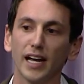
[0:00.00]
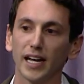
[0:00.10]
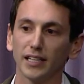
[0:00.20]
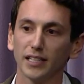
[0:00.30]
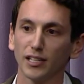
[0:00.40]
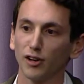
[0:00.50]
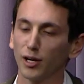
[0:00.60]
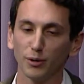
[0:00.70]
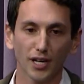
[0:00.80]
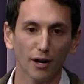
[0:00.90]
and
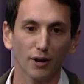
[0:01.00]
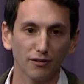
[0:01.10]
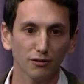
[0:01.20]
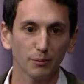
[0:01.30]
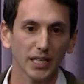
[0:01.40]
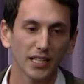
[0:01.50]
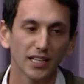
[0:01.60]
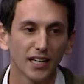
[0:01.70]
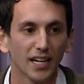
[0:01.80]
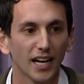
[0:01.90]
incredibly not right for me.
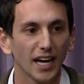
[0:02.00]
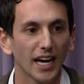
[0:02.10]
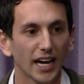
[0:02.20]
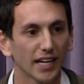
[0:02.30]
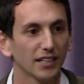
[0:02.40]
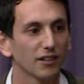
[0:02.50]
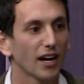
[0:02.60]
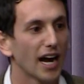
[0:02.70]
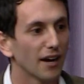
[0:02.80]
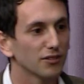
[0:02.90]
And
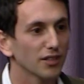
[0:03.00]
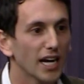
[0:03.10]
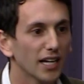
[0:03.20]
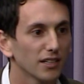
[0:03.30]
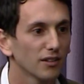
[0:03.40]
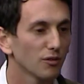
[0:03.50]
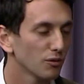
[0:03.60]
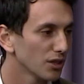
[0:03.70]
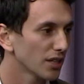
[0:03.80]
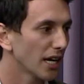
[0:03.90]
after that,
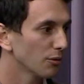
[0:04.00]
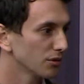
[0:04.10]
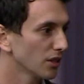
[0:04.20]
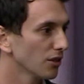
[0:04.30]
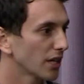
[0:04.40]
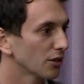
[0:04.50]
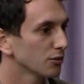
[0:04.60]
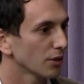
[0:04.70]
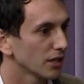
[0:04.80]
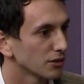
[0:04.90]
decided I was going to look
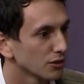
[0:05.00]
elsewhere.